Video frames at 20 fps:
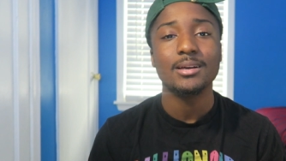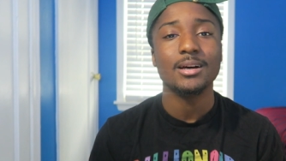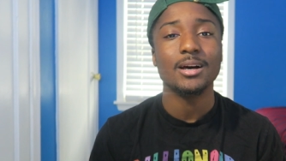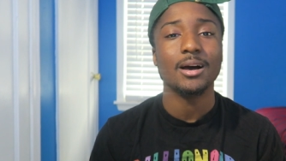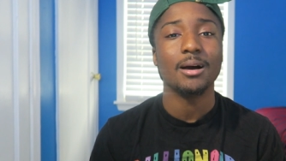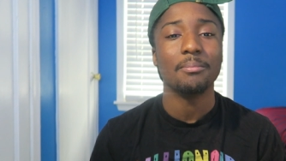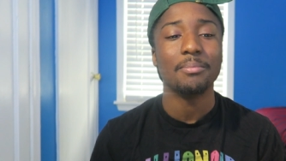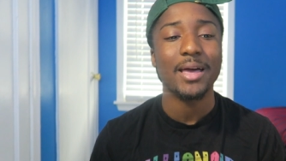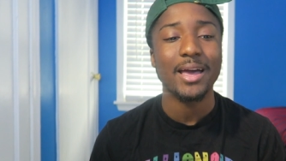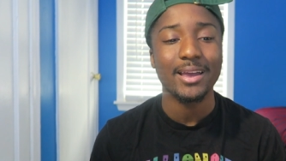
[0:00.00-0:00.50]

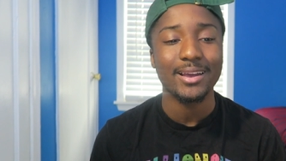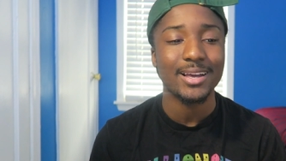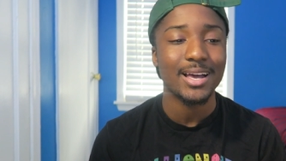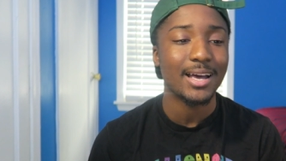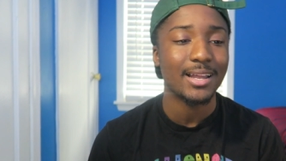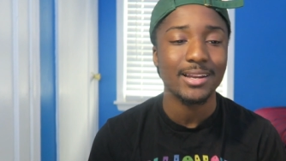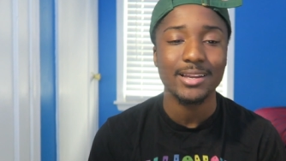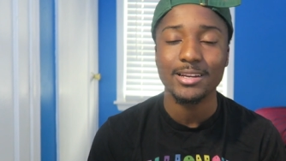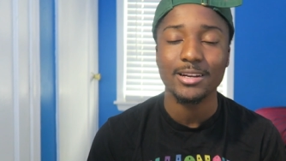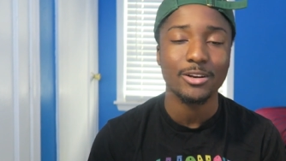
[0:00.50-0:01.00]
Um, that
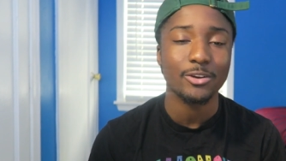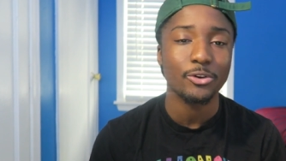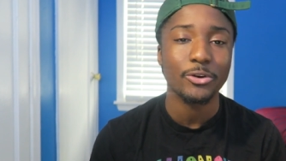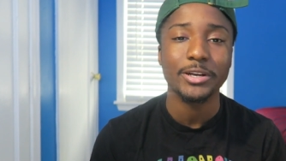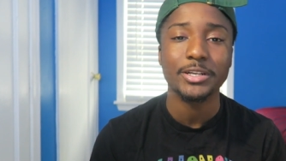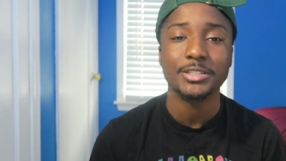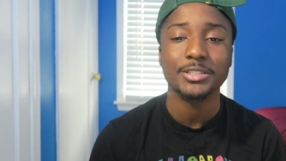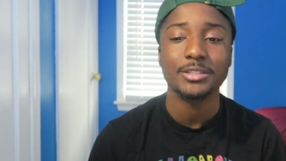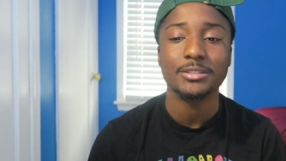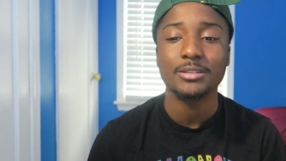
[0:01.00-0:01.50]
kind of
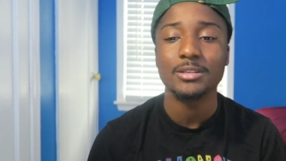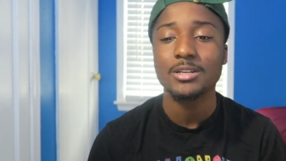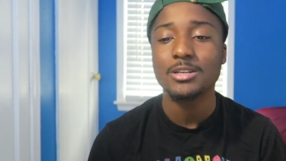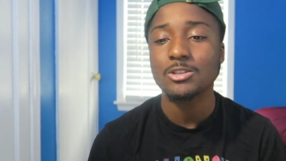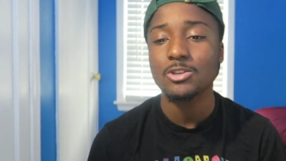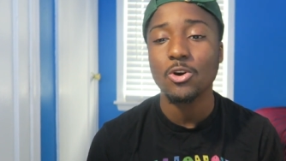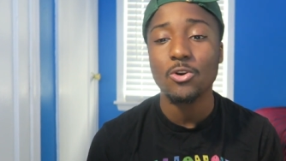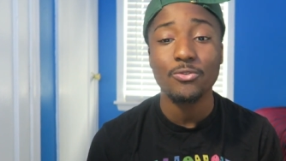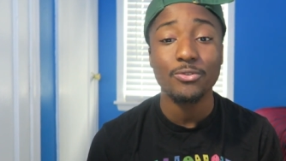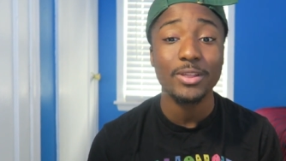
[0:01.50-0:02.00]
integration.
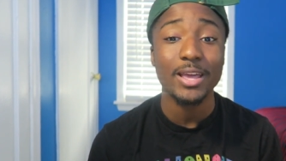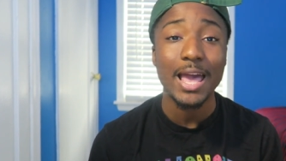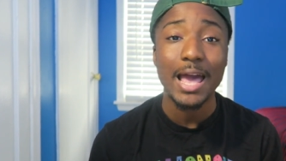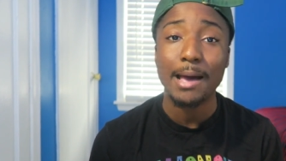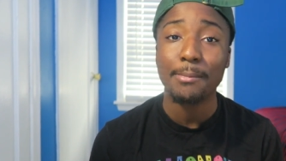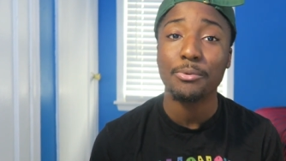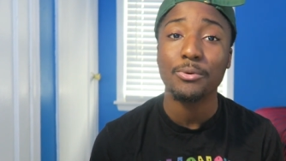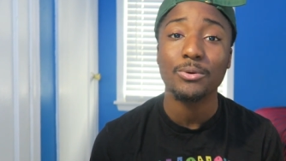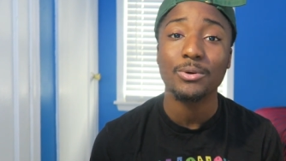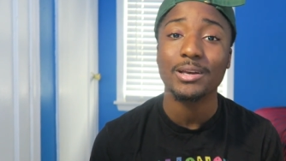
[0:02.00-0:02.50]
So hopefully
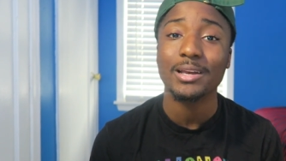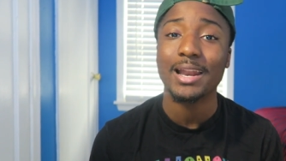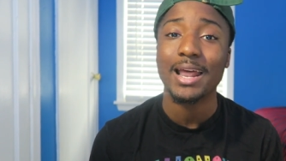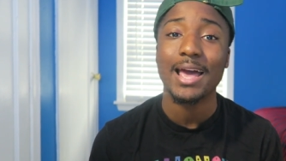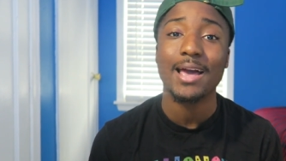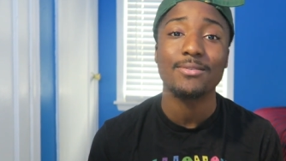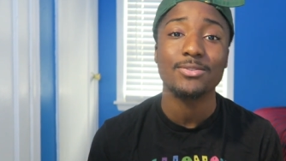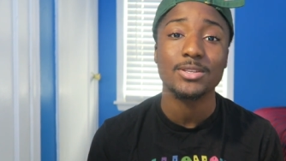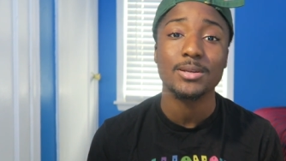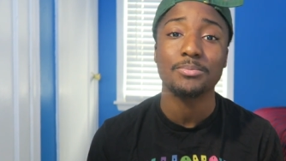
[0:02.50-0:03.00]
Apple can
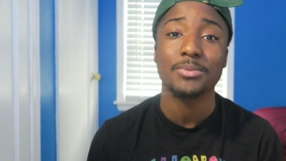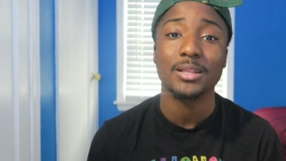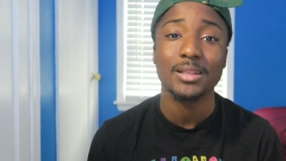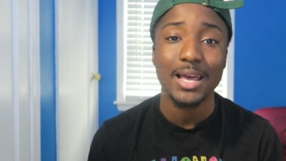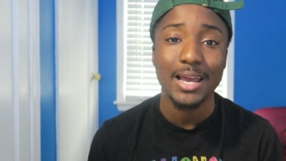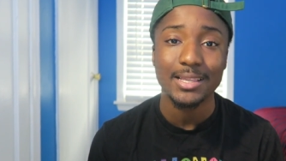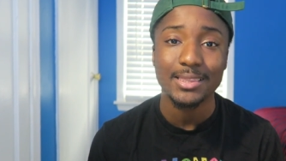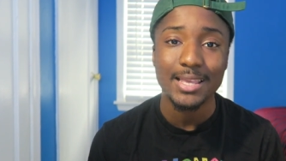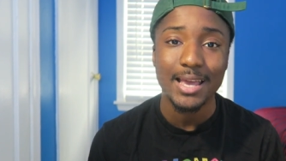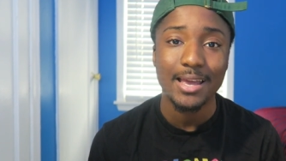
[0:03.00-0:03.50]
have something
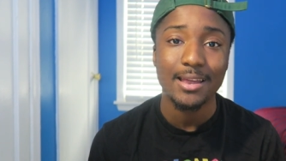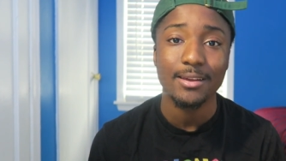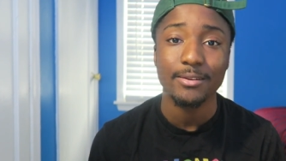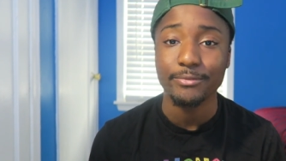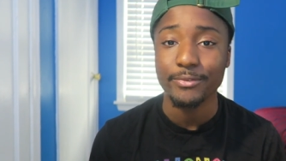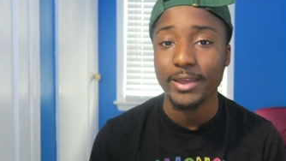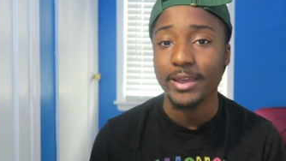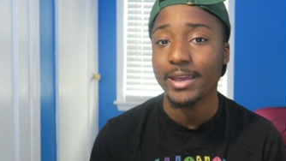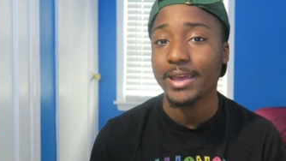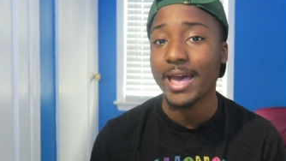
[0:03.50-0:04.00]
like that
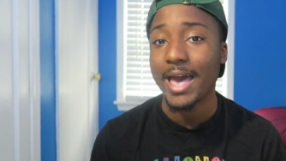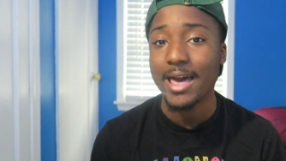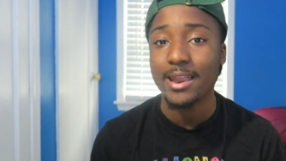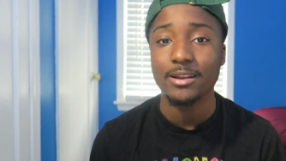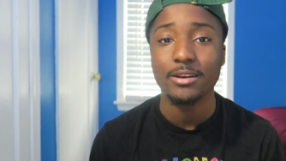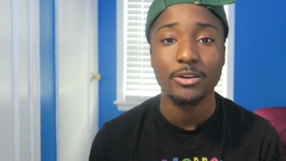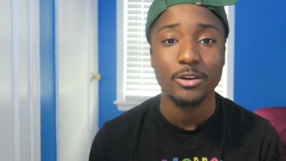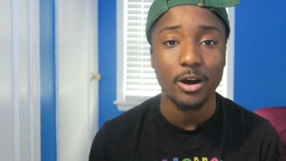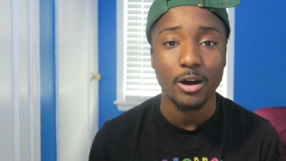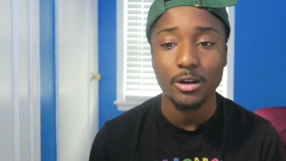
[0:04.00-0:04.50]
if they
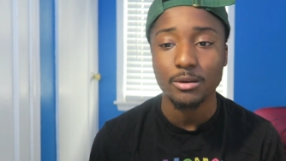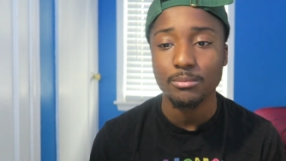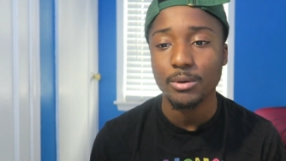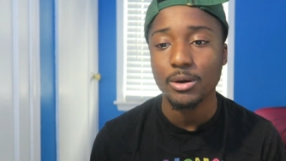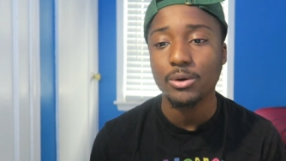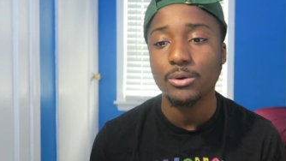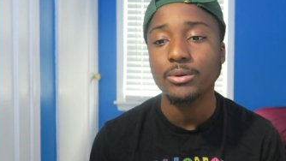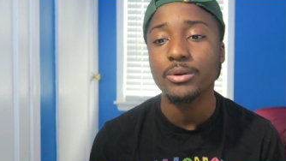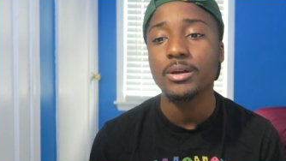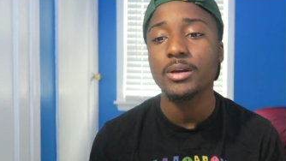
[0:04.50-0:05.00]
add in dark
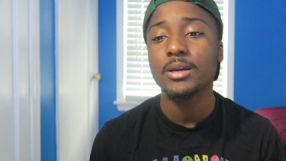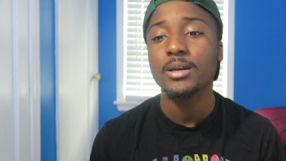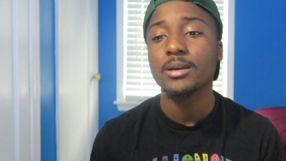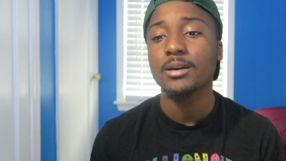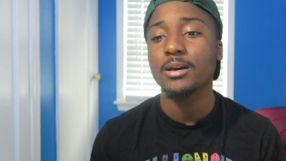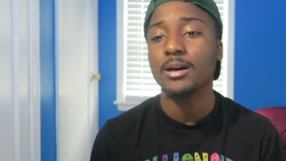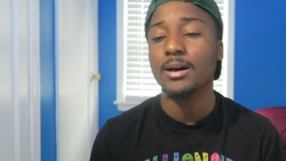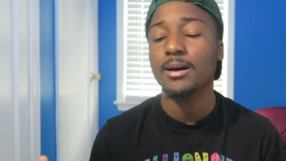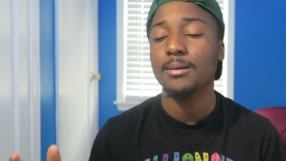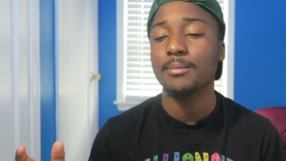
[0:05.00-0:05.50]
mode.
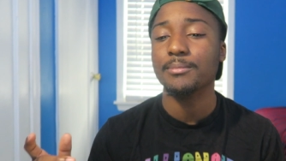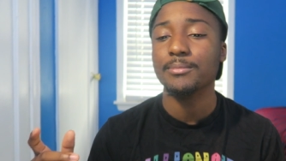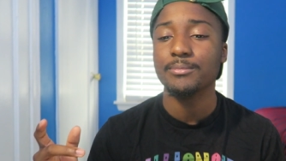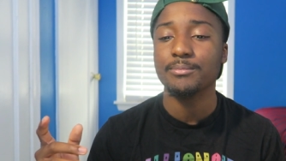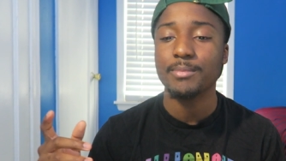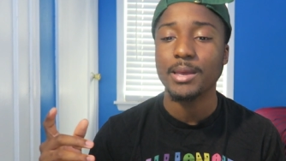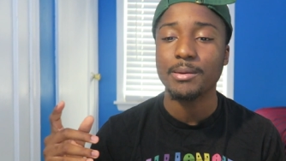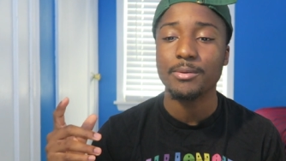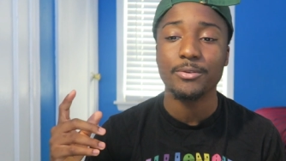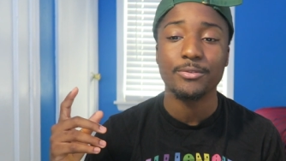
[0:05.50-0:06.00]

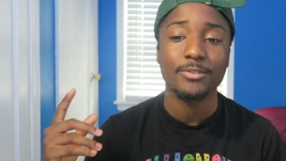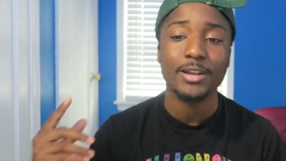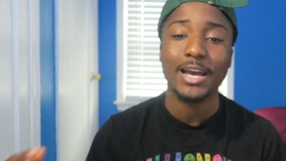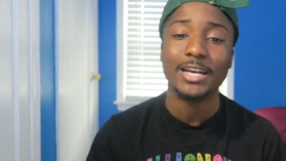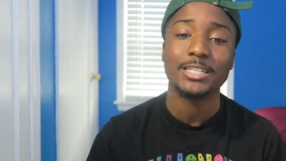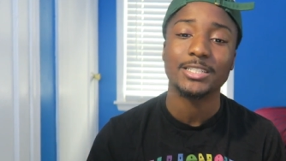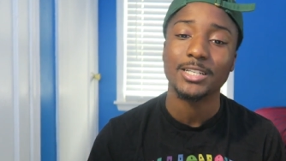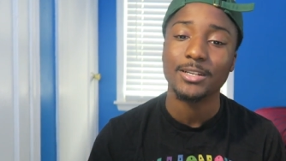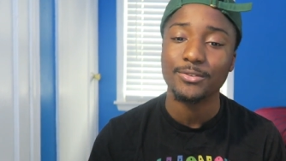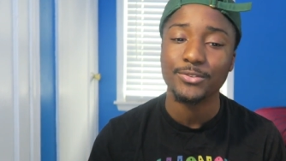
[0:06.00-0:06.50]
Um, maybe if
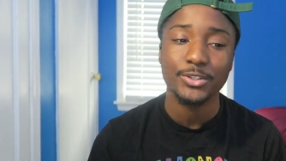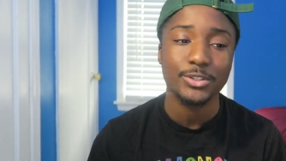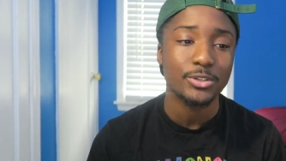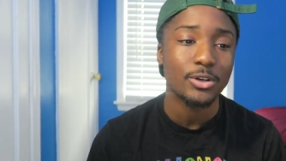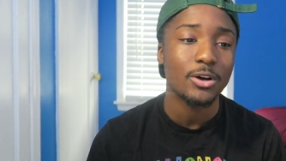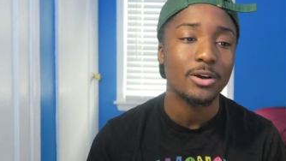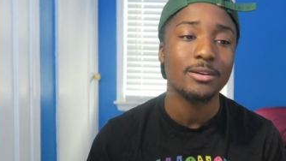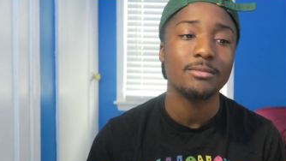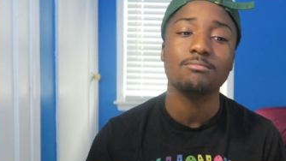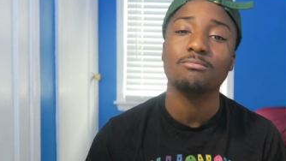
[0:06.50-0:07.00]
night shift is
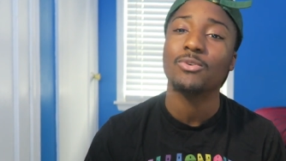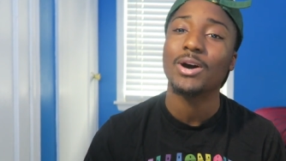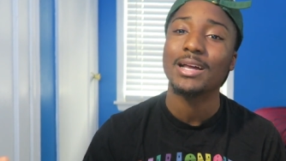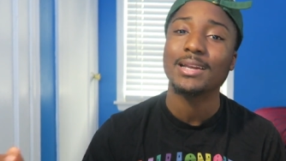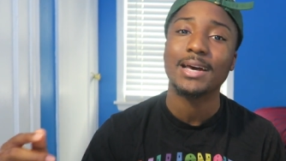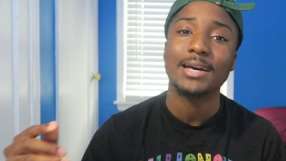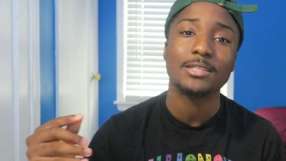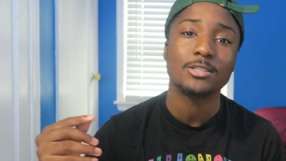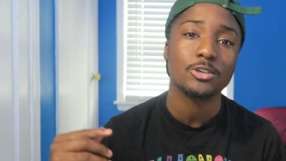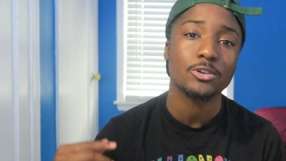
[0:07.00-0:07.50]
on,
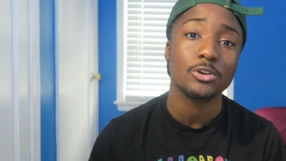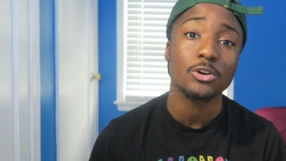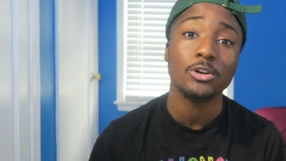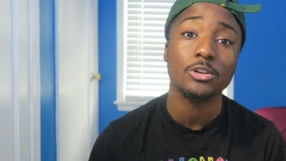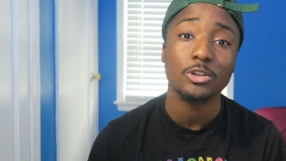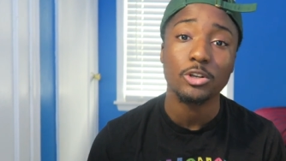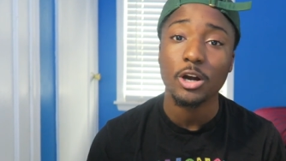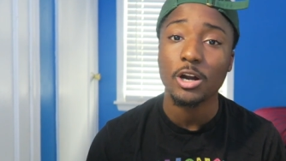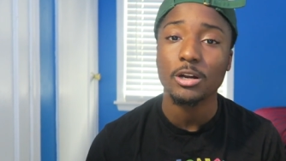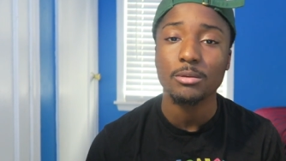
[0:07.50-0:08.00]
why not turn
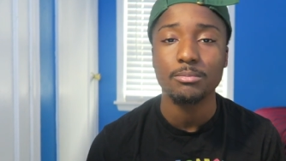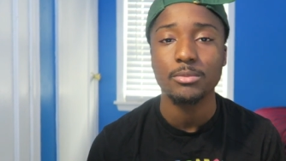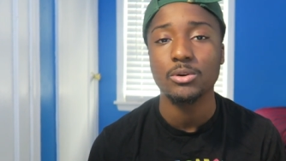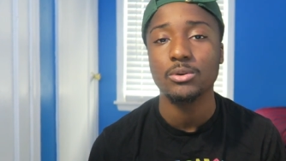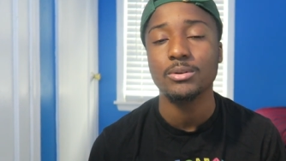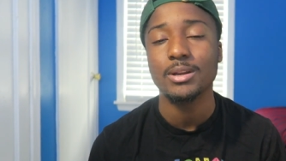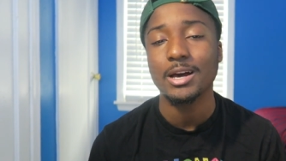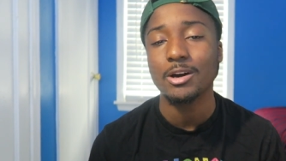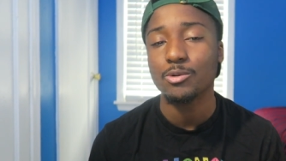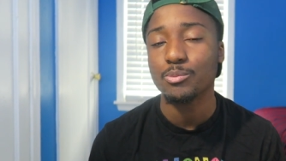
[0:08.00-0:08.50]
on dark
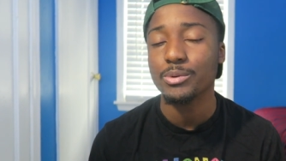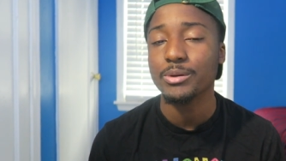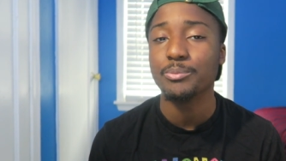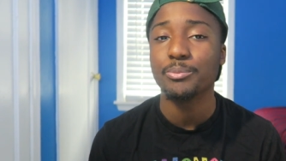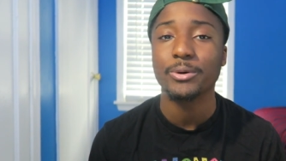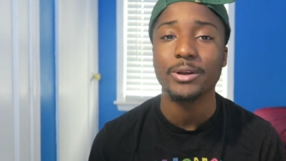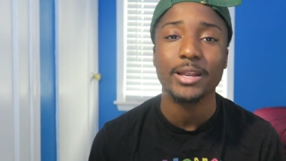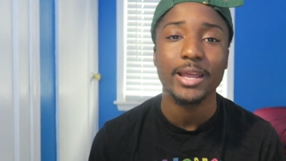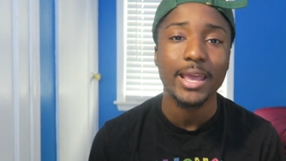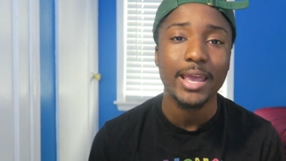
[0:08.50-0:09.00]
mode? That would be
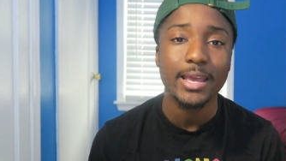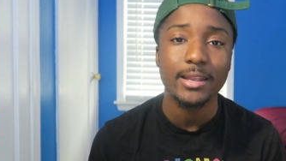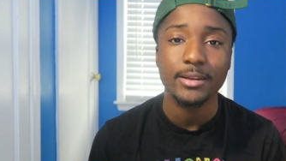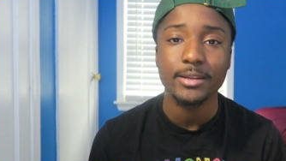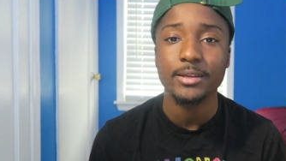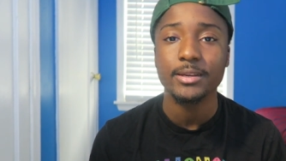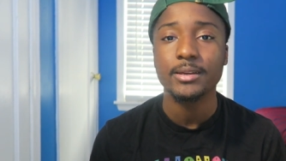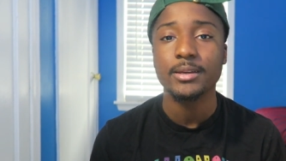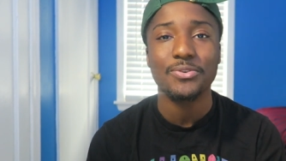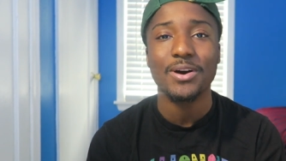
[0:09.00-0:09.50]
pretty handy.